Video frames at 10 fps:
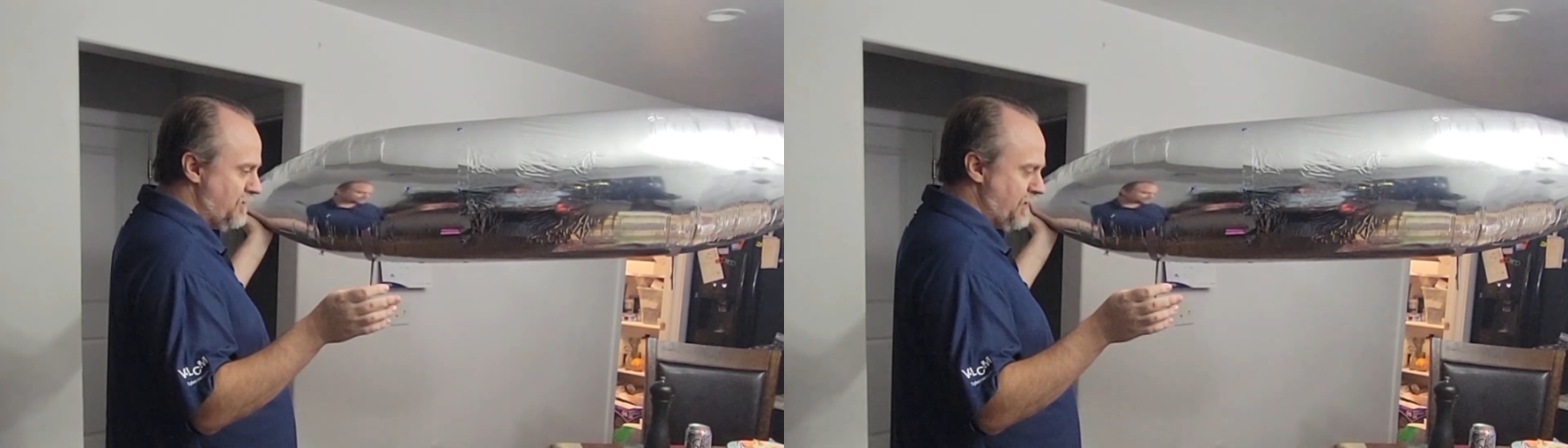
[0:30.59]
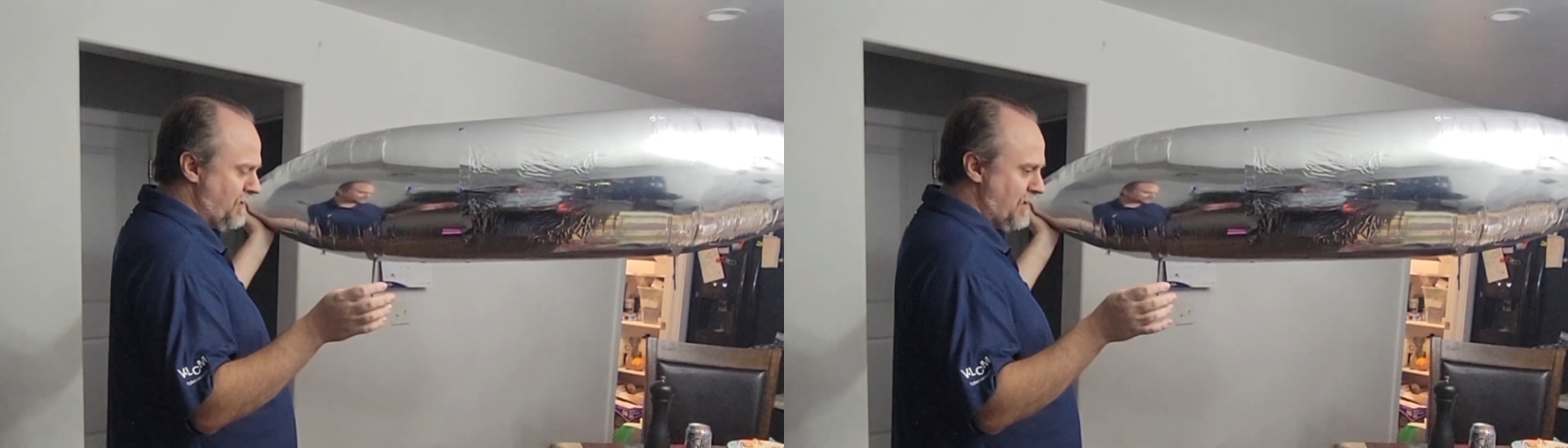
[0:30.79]

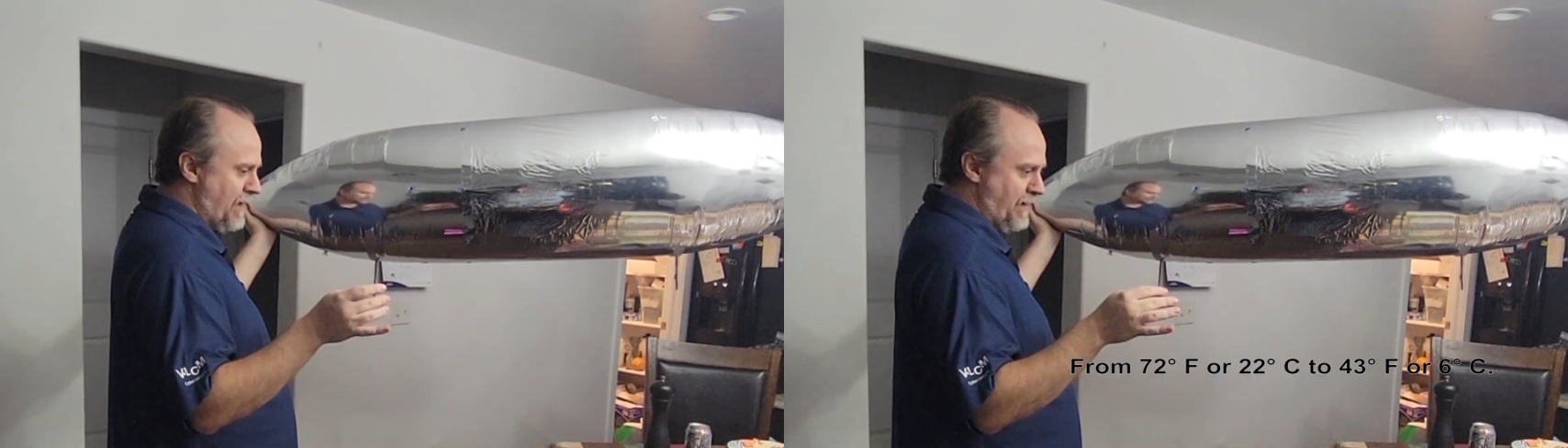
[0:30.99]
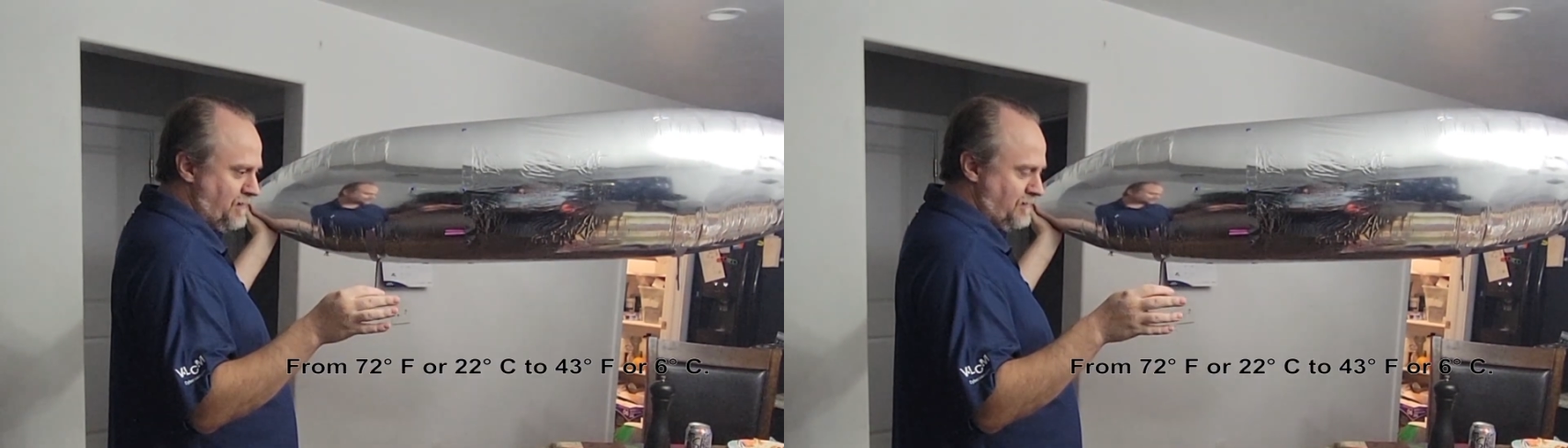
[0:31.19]

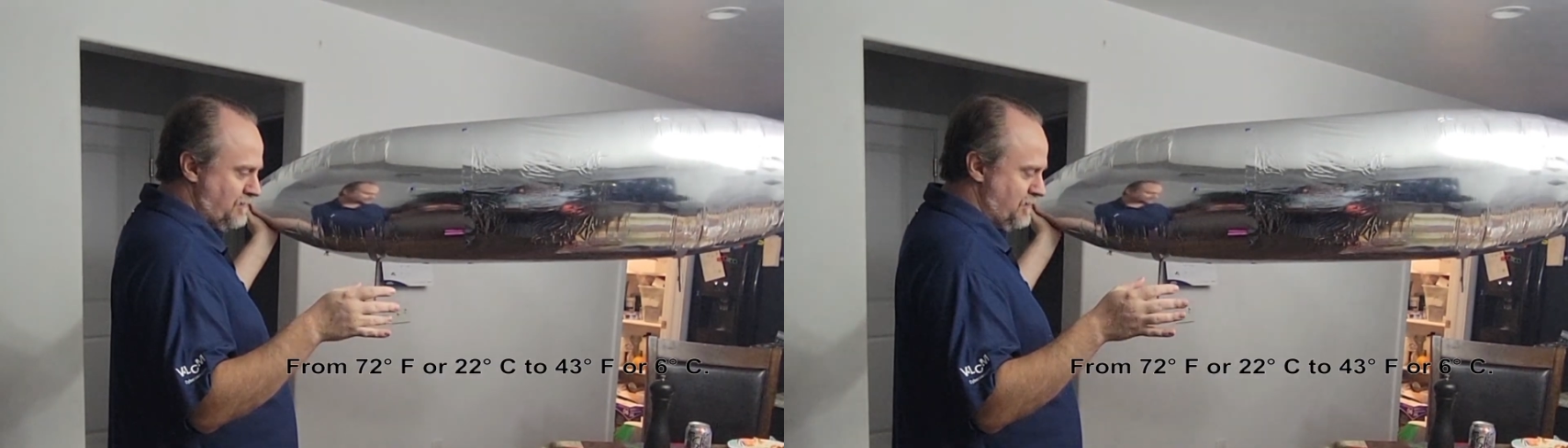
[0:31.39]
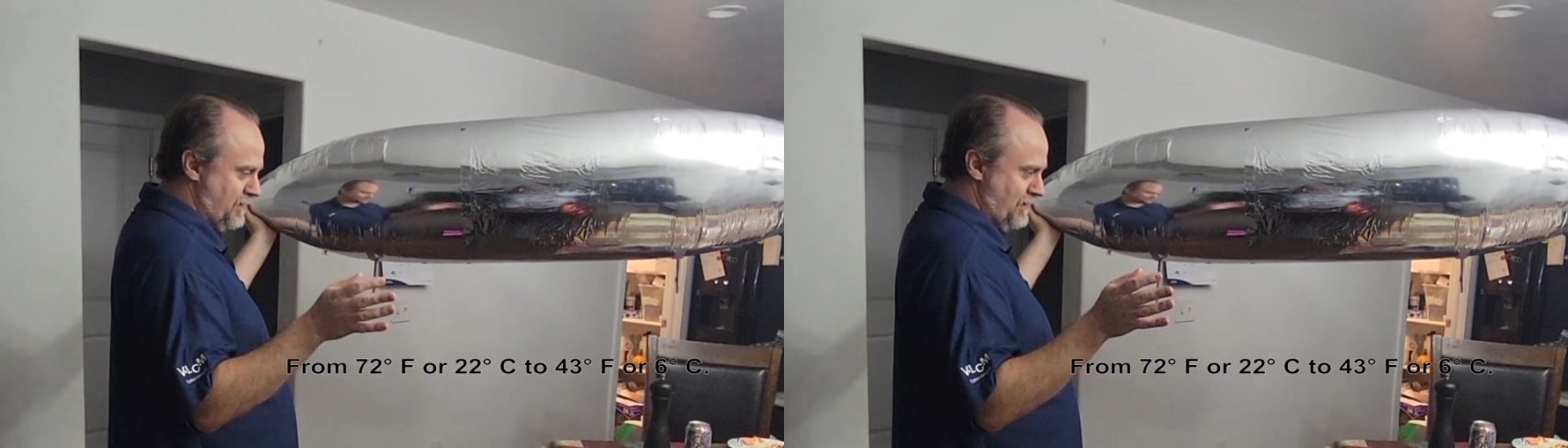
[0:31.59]
Fahrenheit,
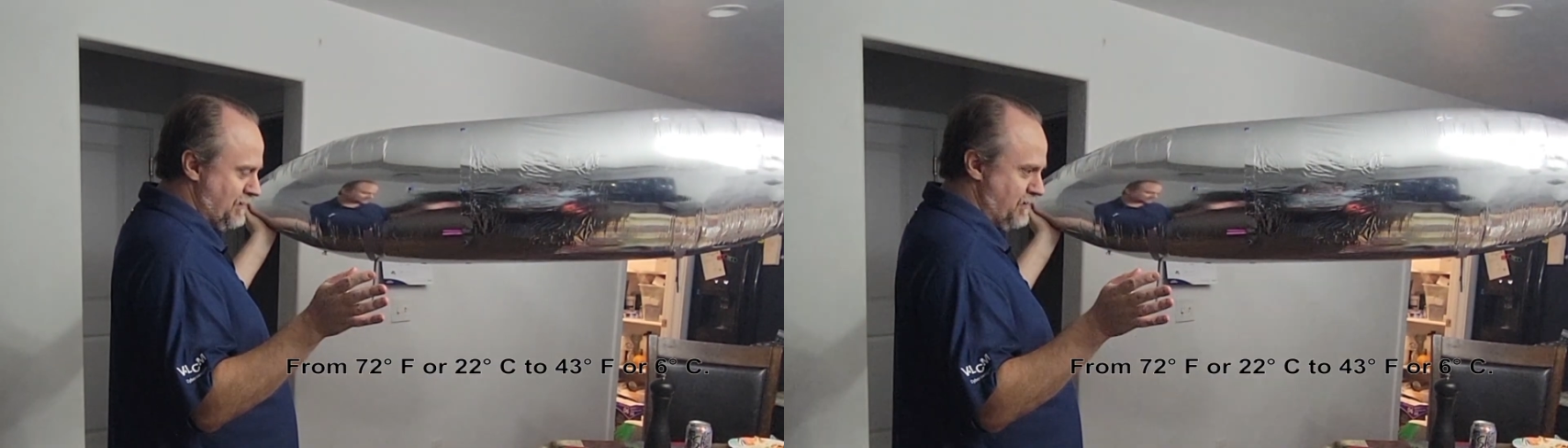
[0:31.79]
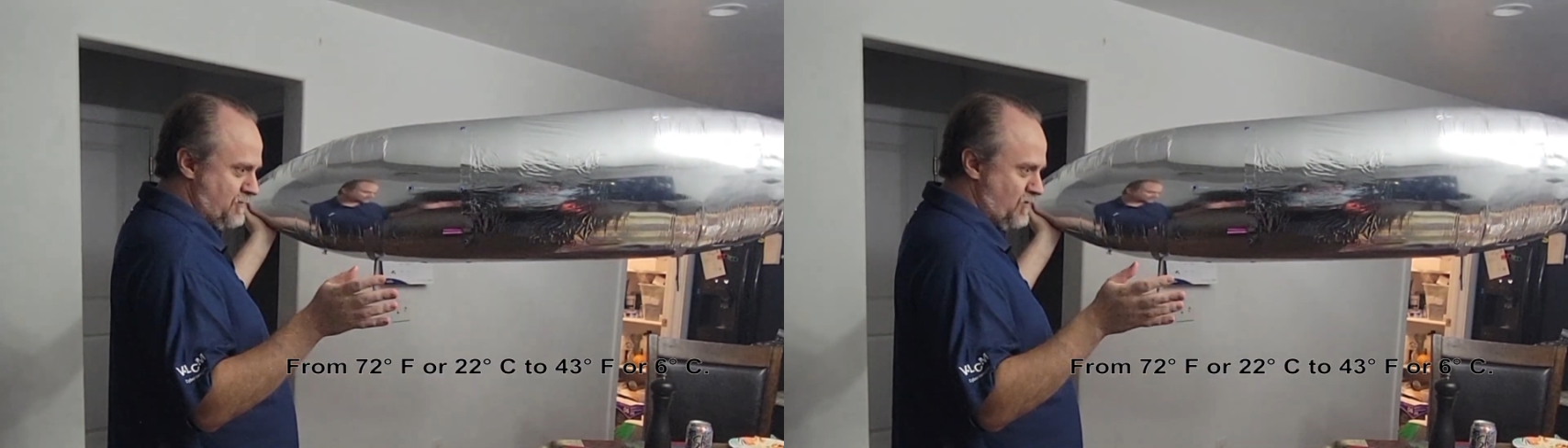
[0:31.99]
I think it was like